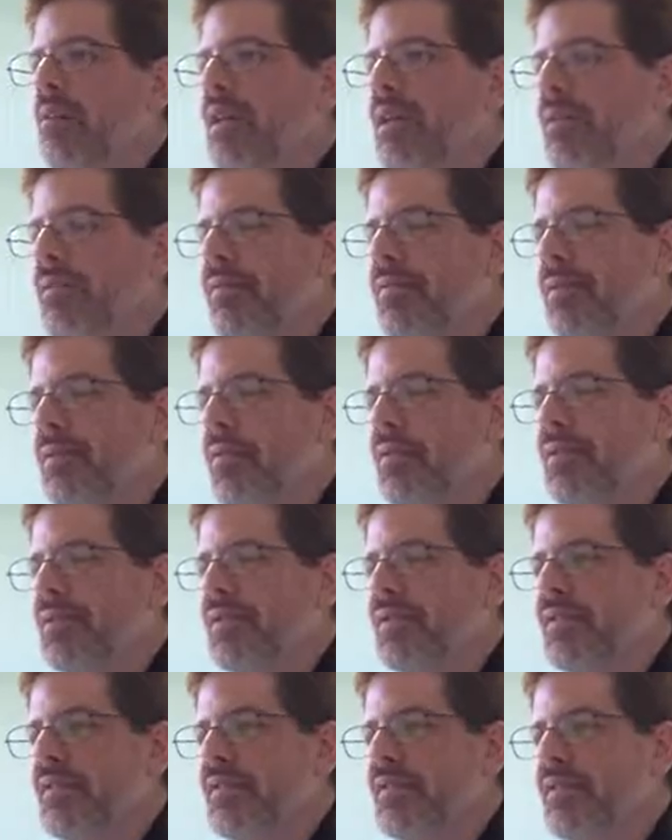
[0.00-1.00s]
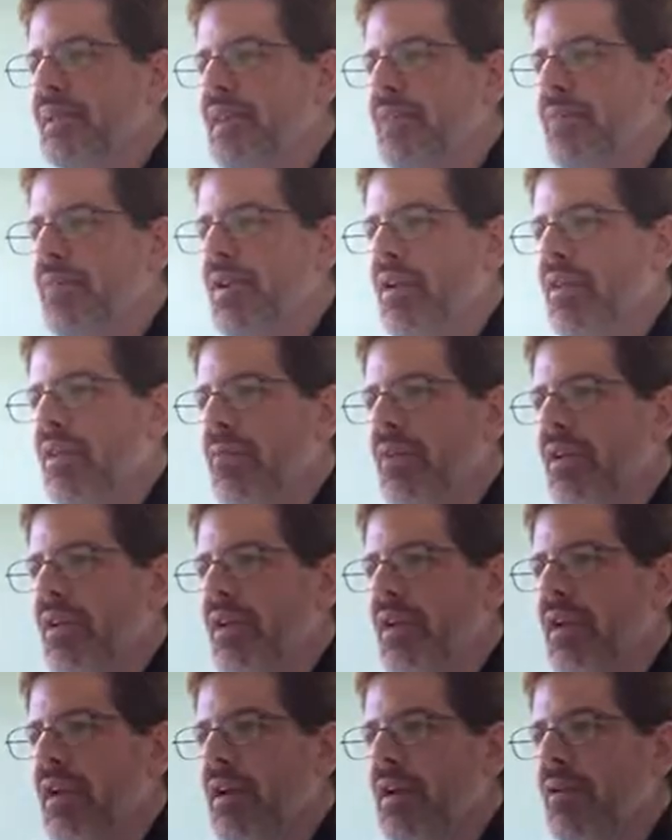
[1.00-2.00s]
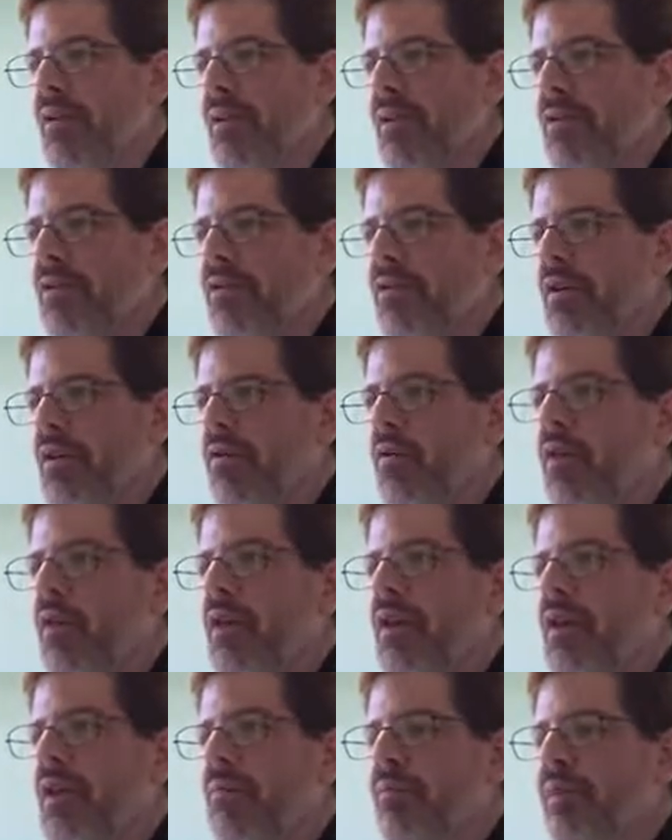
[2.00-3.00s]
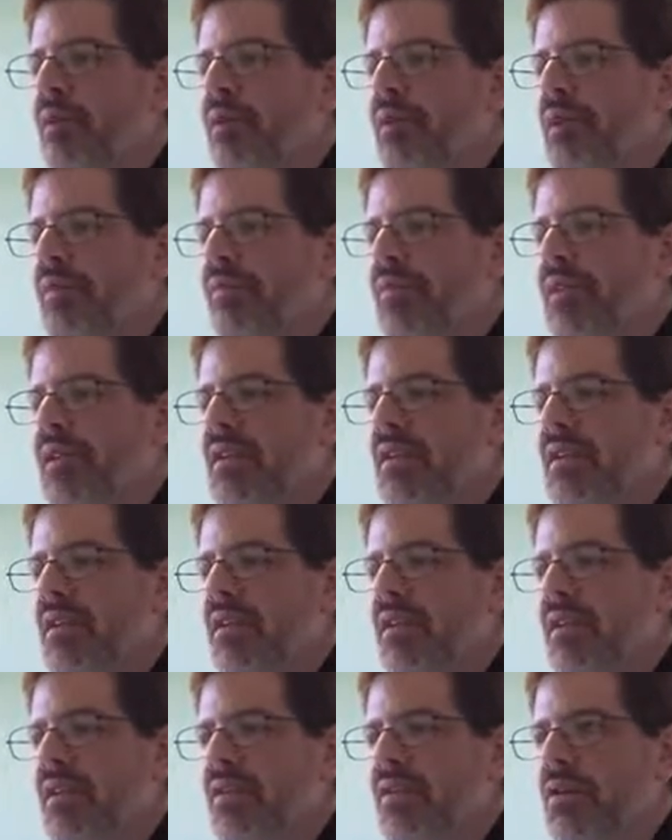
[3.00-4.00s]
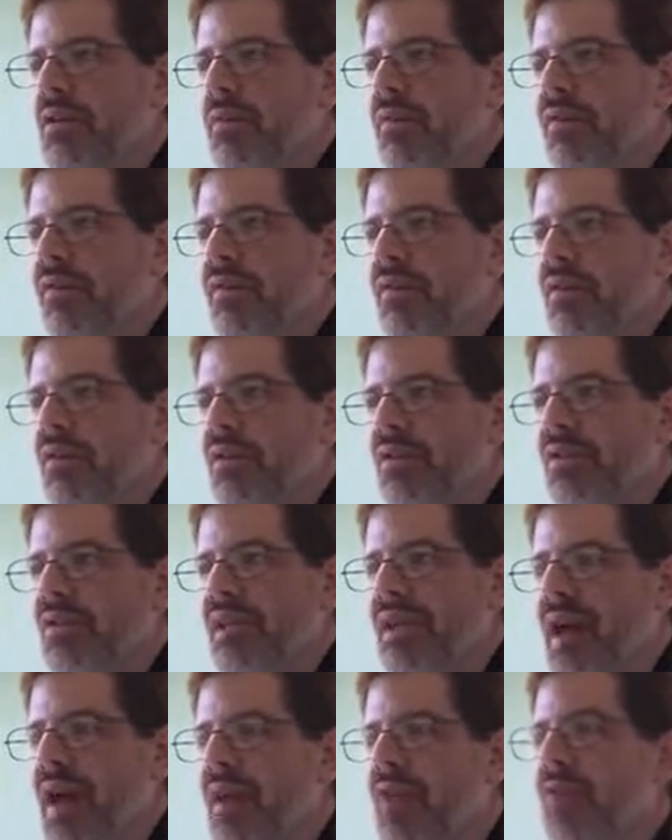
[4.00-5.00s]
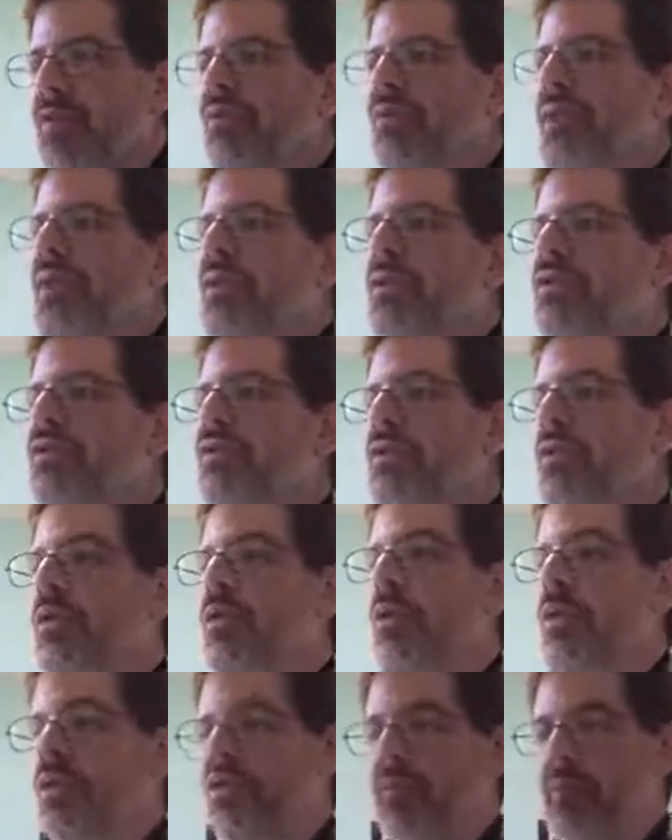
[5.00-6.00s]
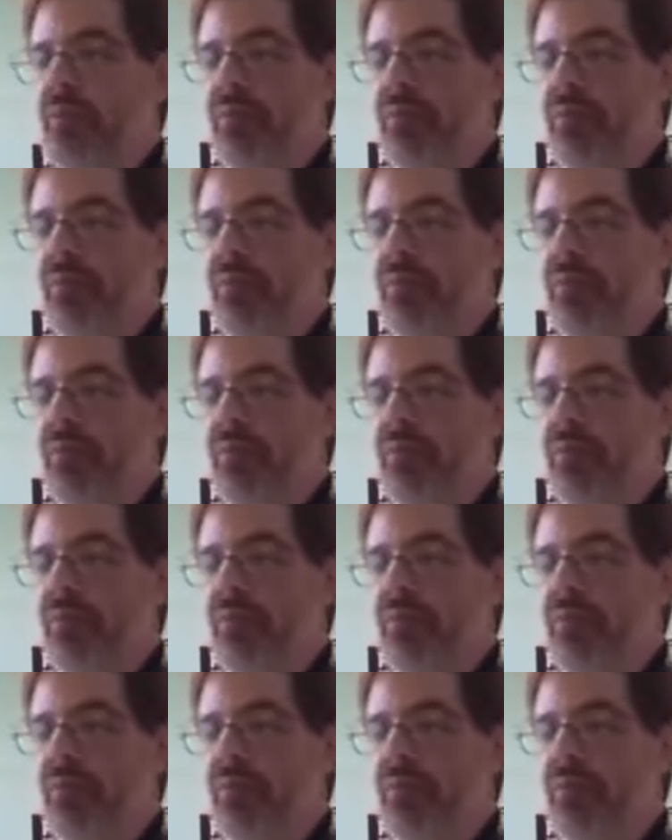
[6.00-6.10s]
In the first statement of the melody here, there's quite a bit of detail in terms of your staccatos and your tenutos.